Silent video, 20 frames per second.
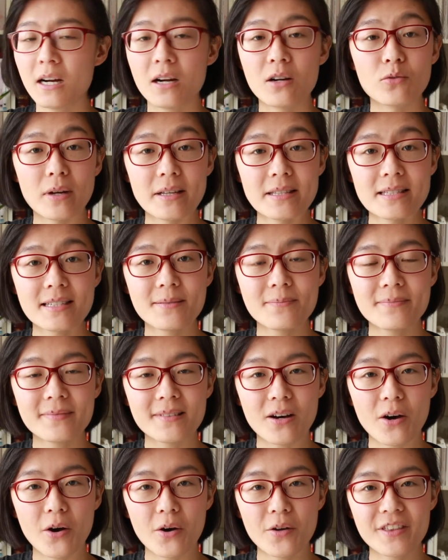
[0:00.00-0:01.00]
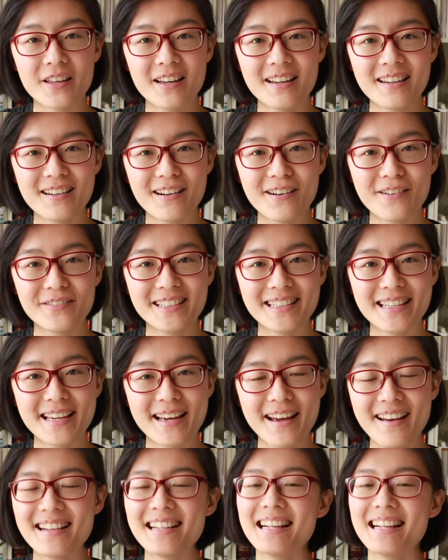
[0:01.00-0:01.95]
random author of the year,